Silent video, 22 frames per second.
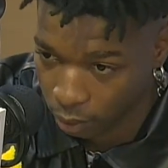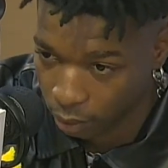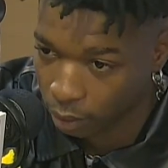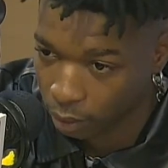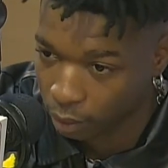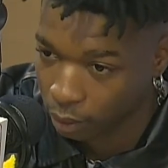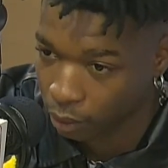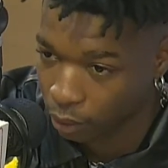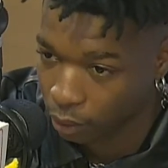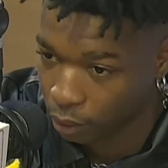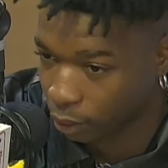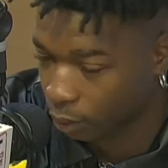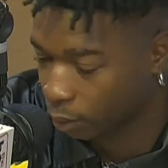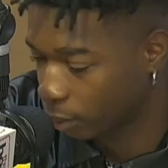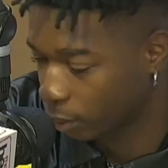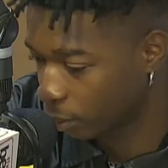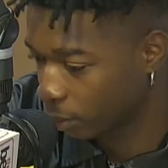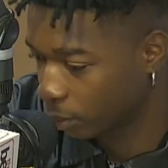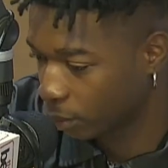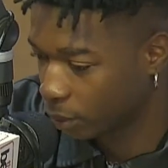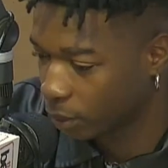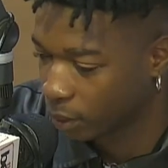
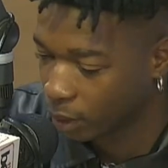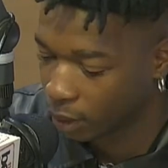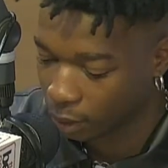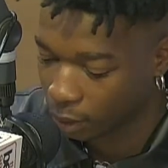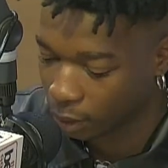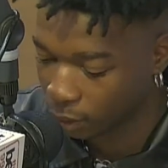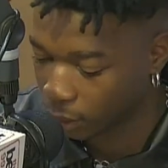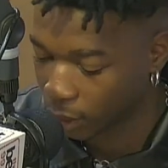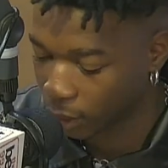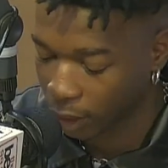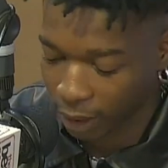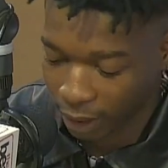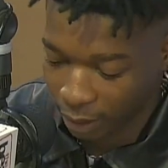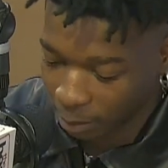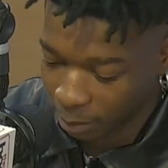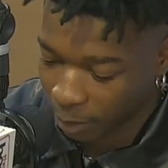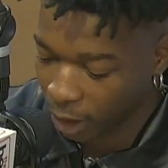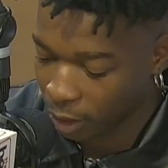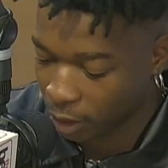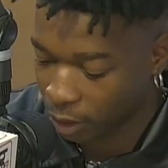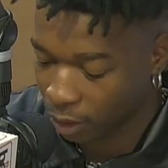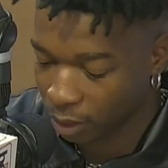So you can
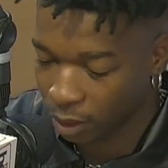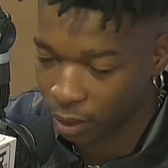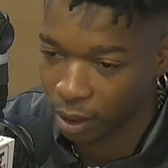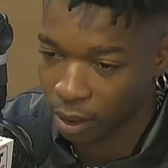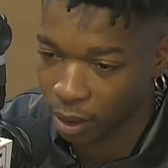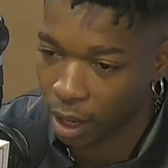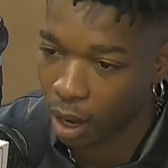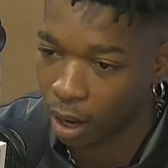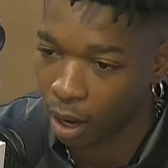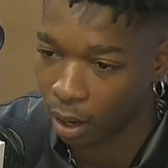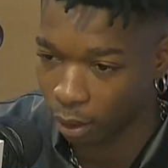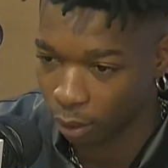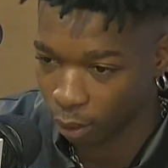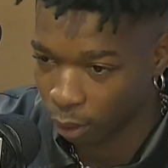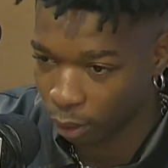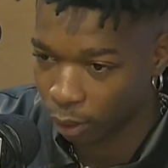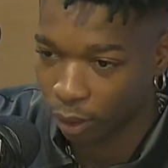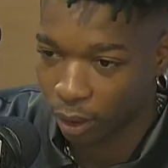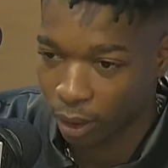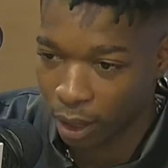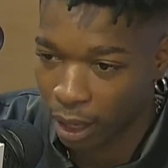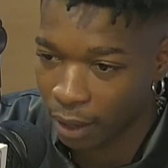imagine how
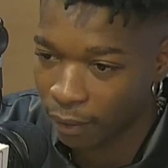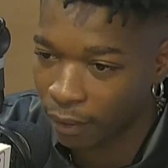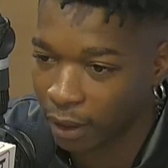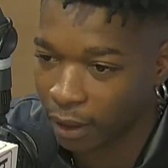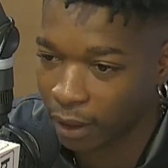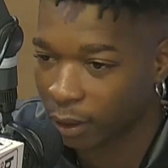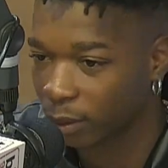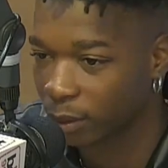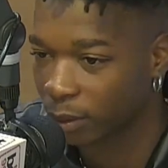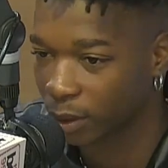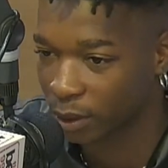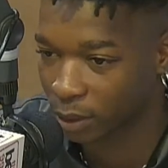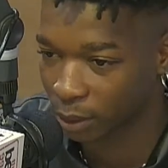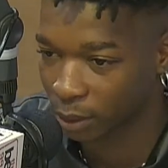long I've had all these songs.